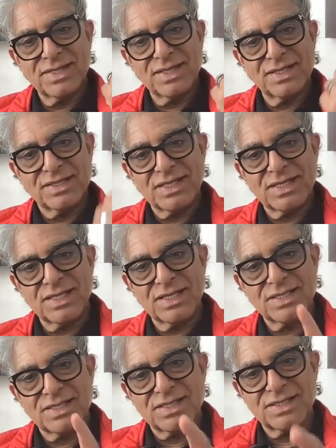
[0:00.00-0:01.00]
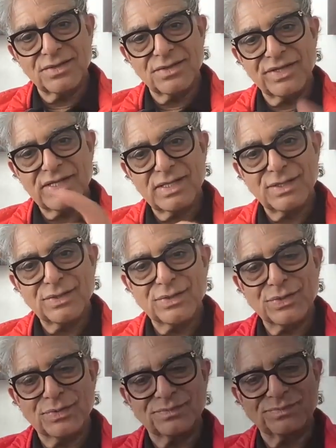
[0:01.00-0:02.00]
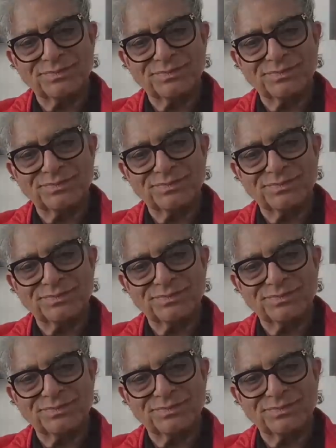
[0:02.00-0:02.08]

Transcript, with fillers: it is the real you.